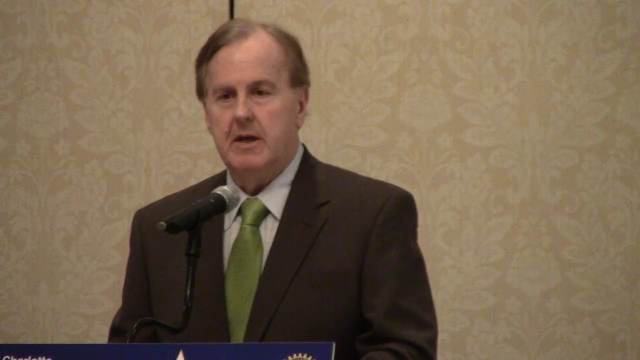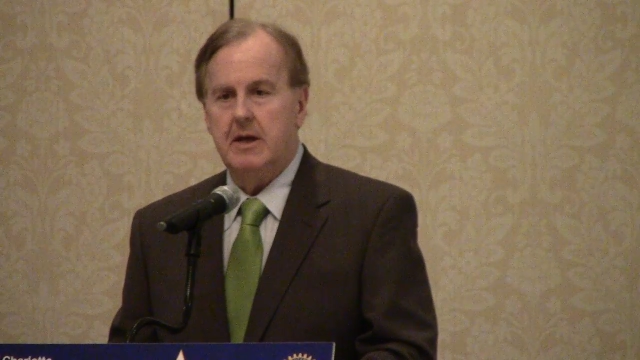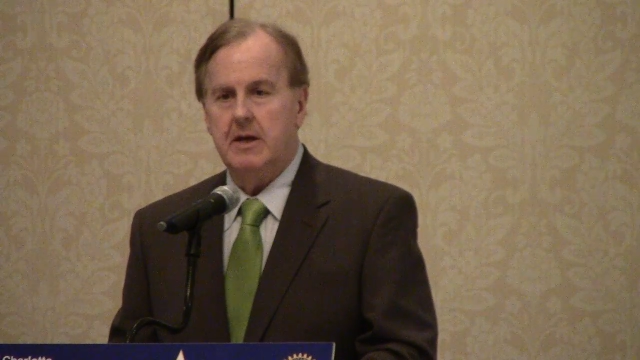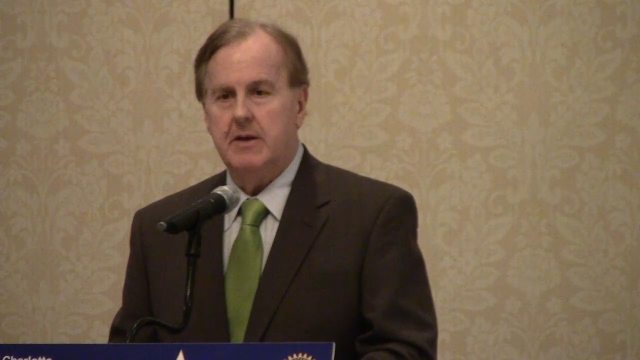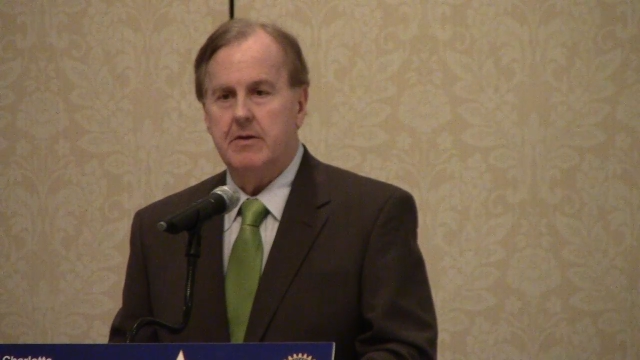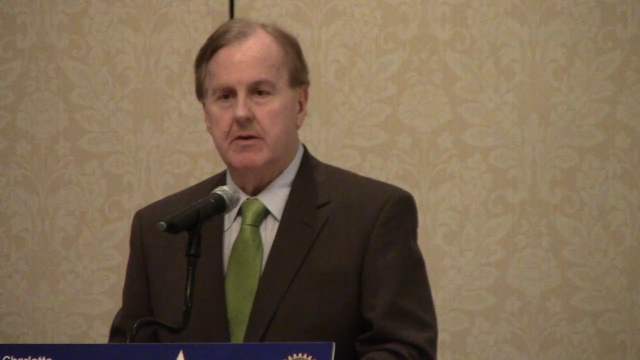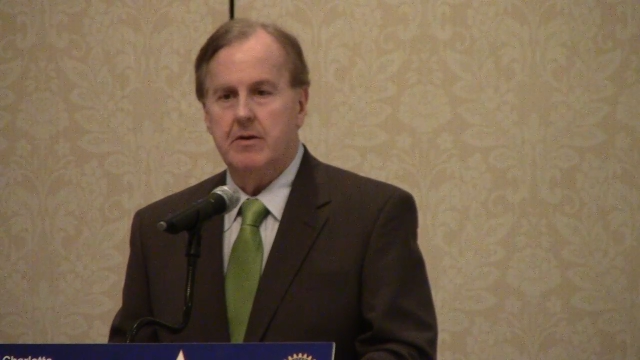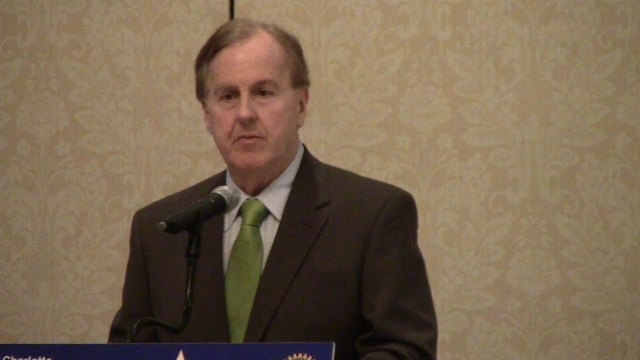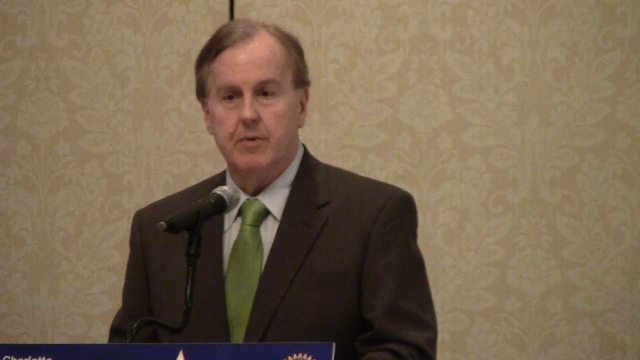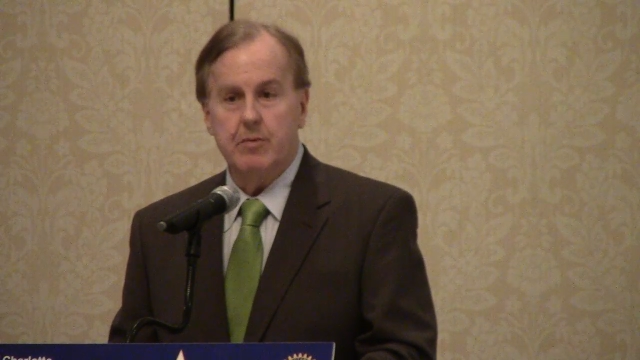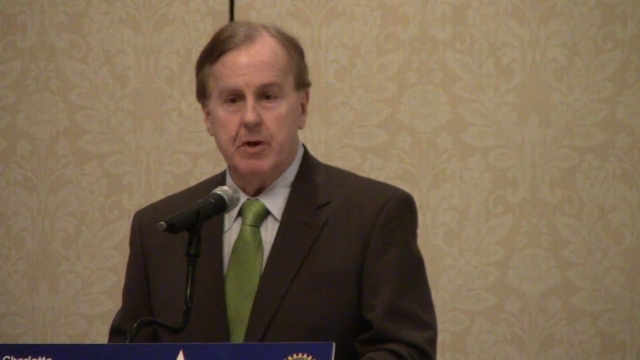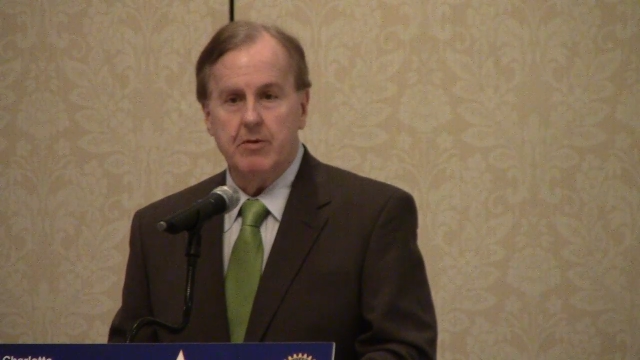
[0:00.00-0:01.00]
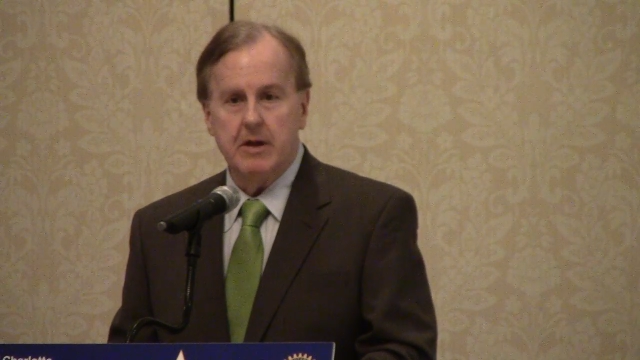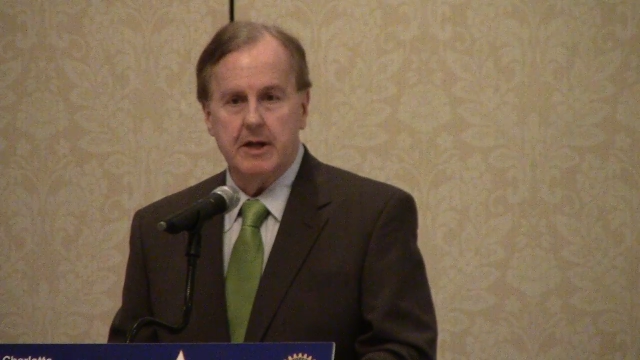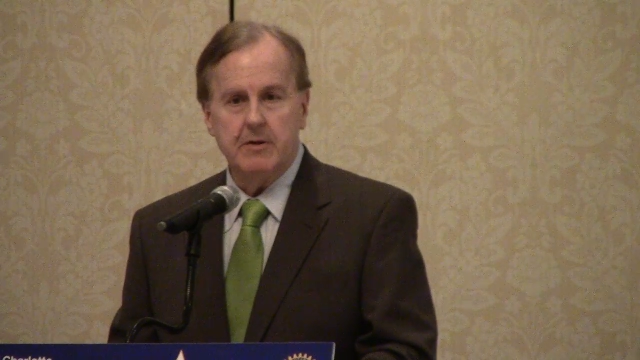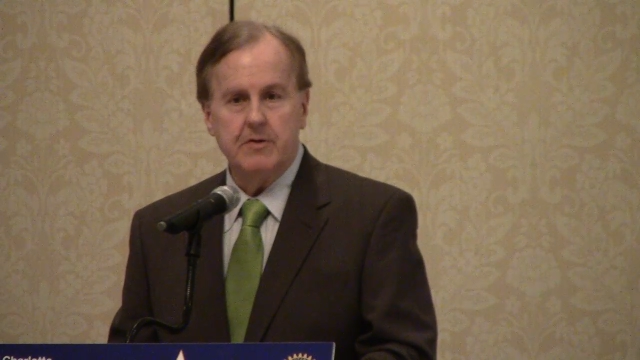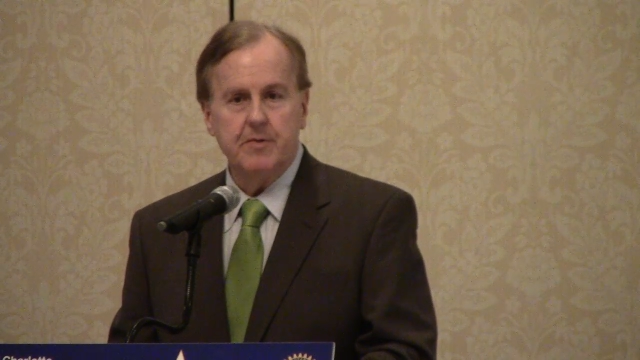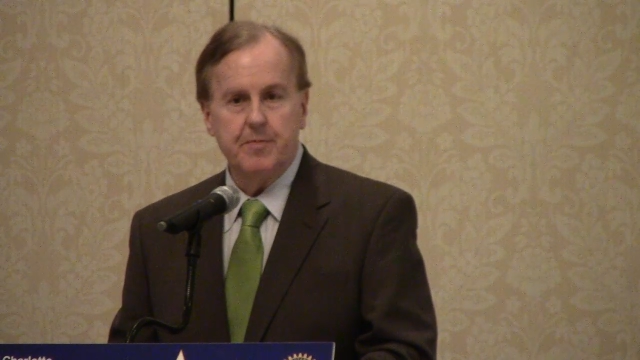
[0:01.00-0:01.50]
And we wrote a
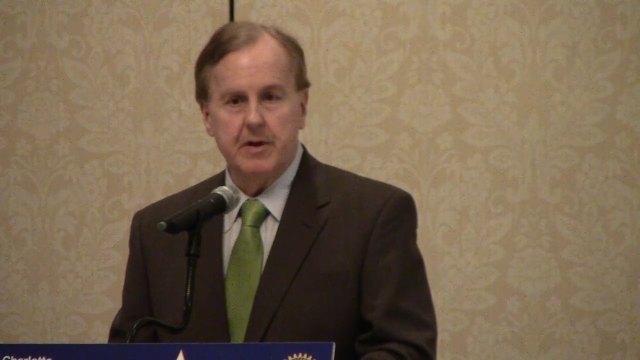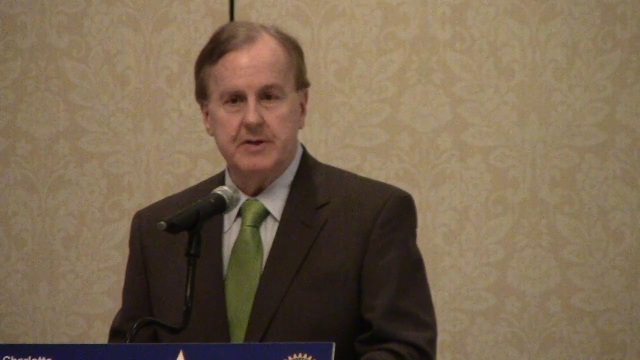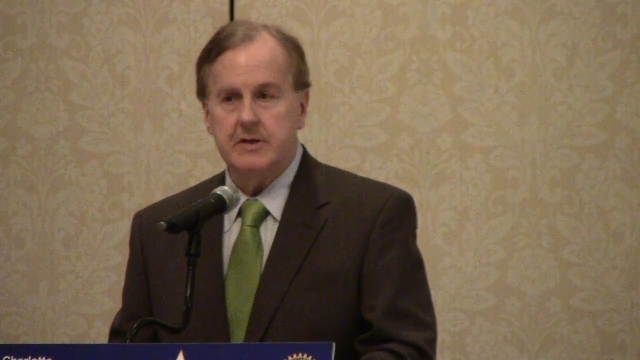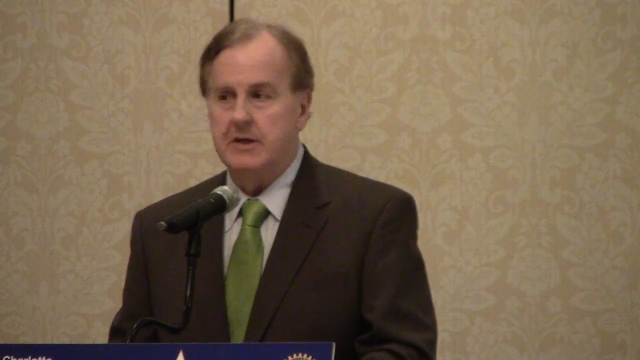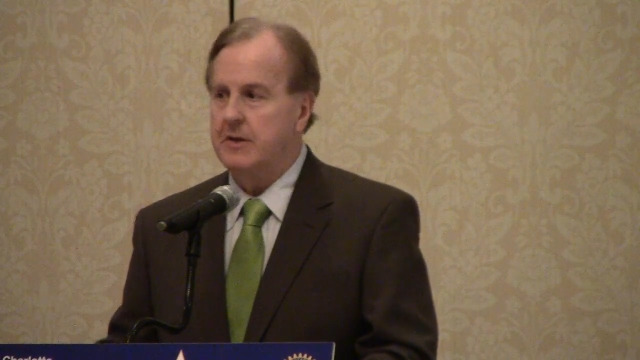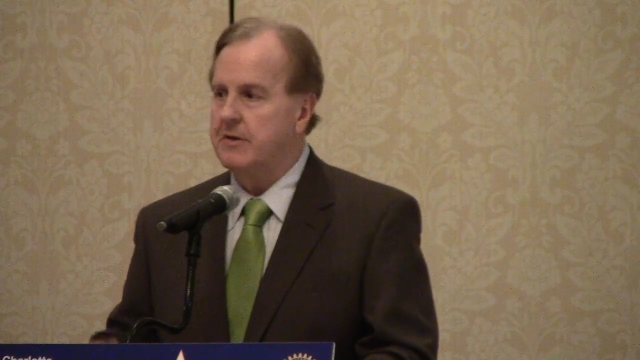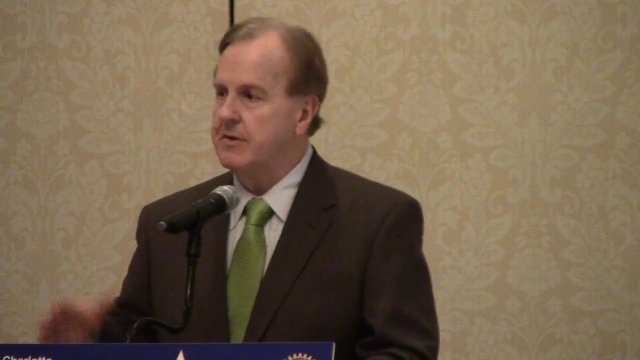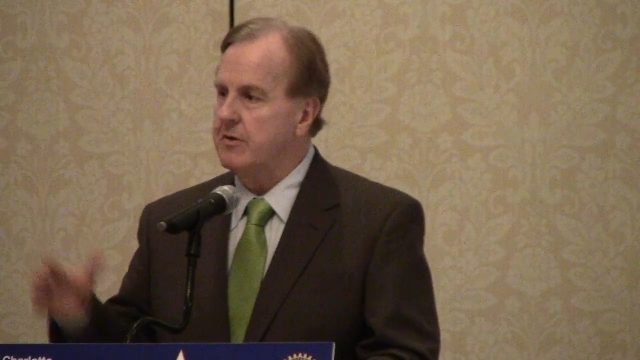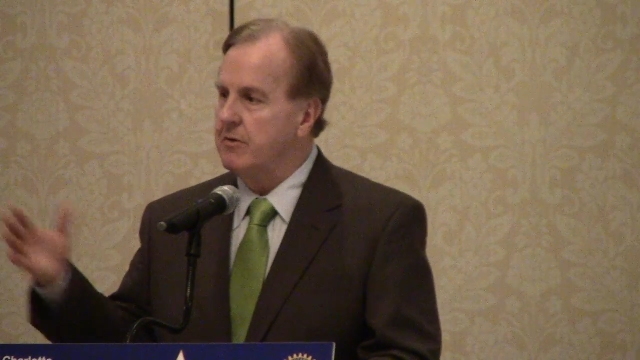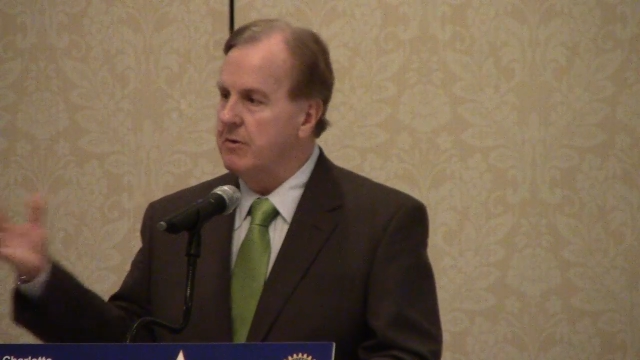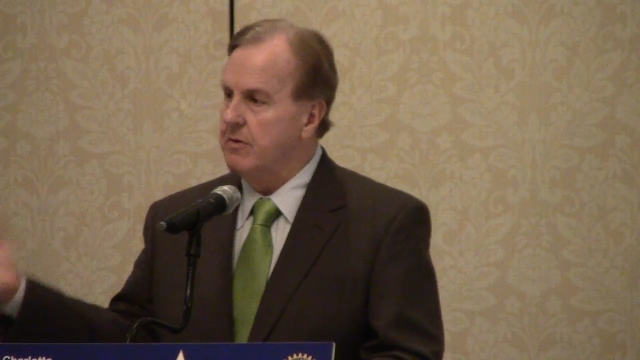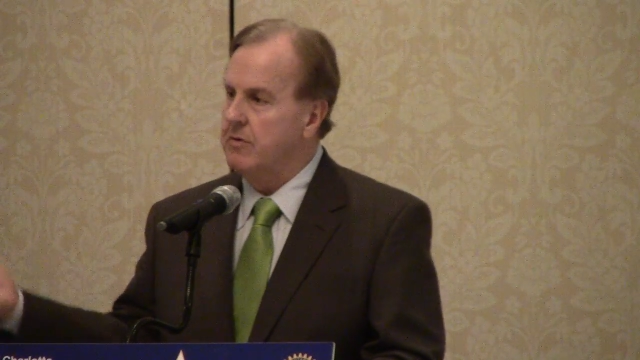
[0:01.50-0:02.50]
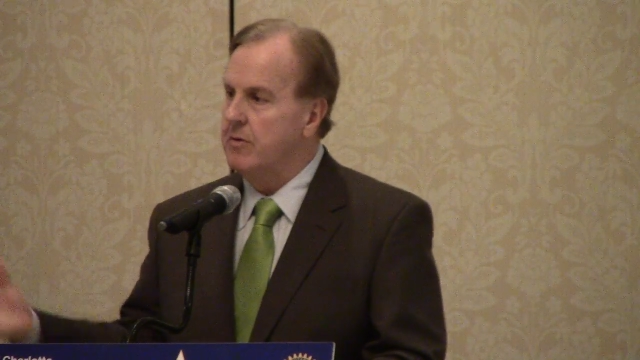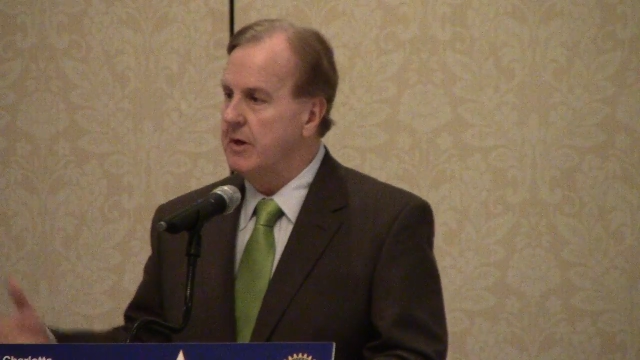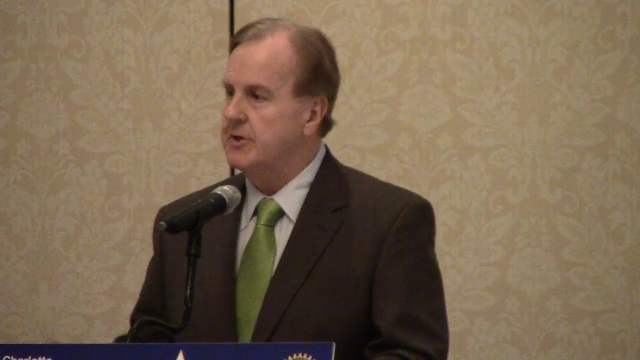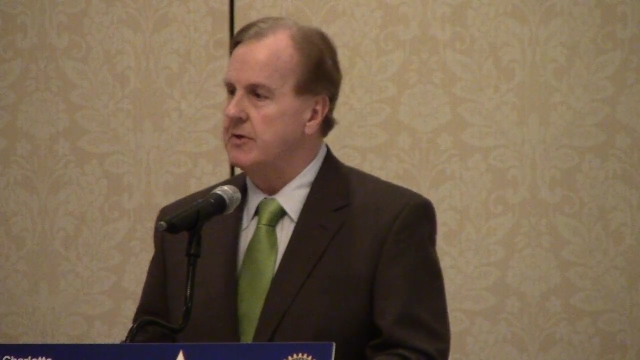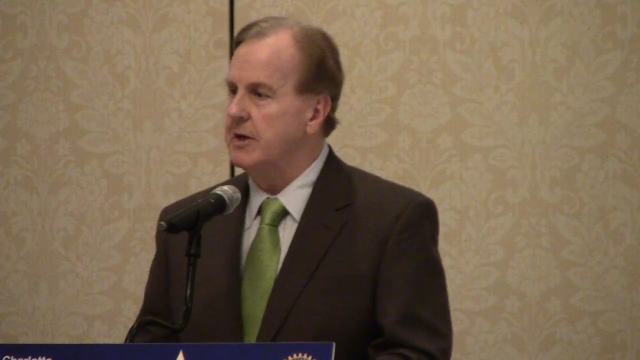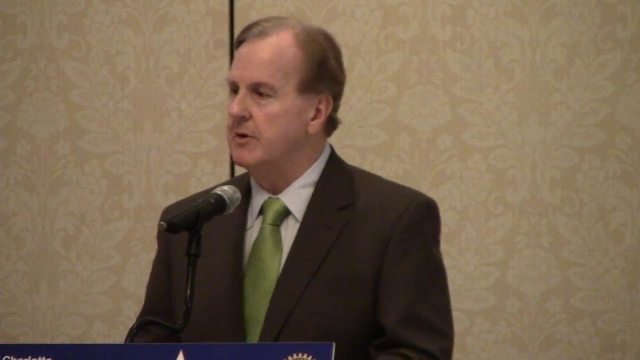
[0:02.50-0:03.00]
letter to the president, to the
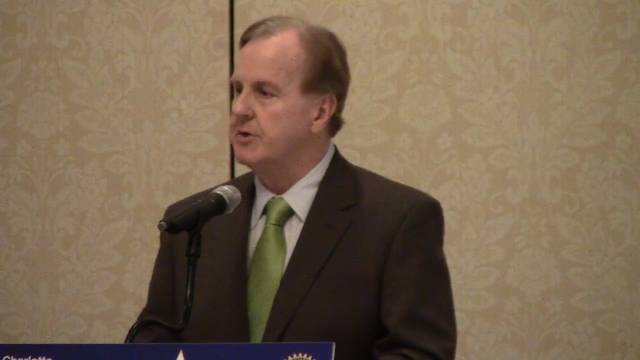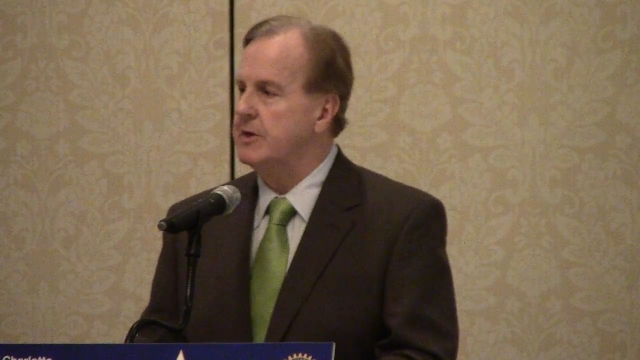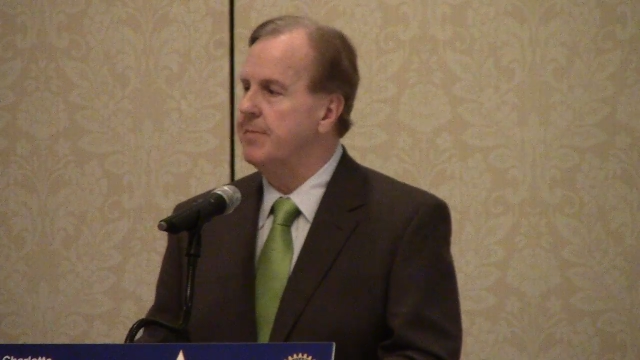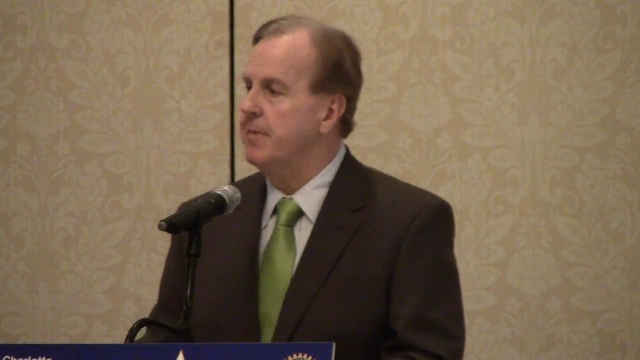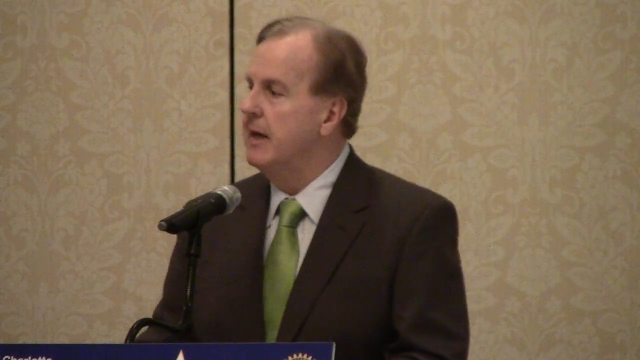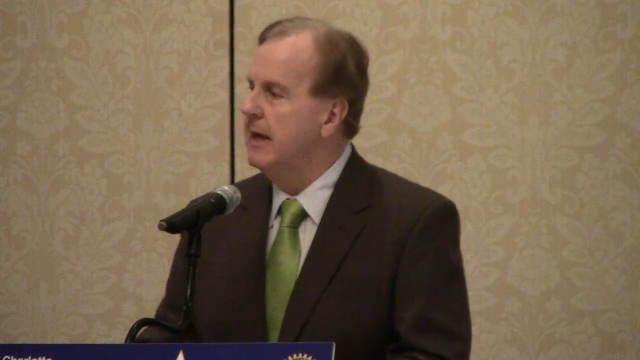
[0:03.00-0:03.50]
congressional leadership,